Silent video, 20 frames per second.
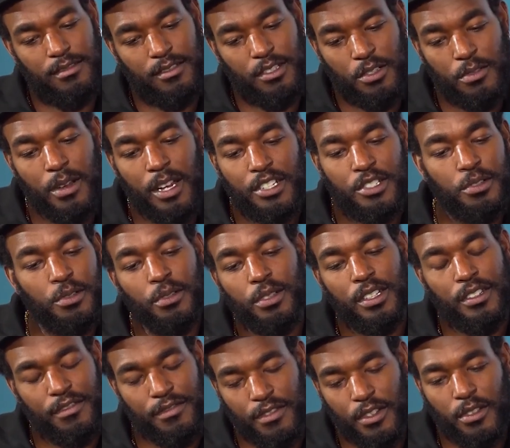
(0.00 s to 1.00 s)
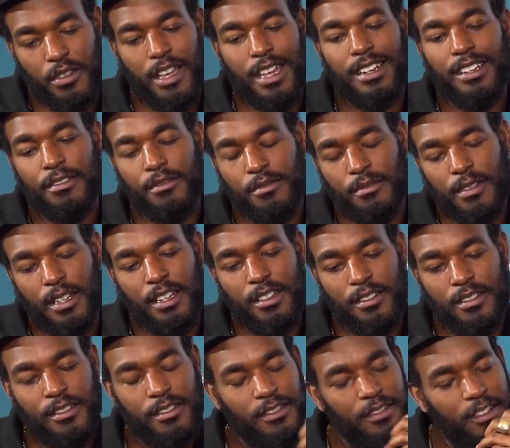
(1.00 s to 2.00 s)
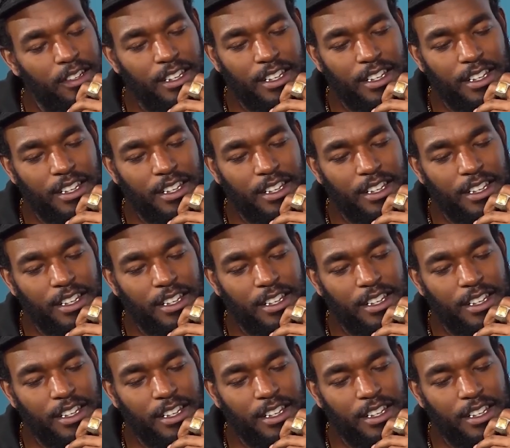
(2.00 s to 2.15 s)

Do wow. I truly feel that and, and,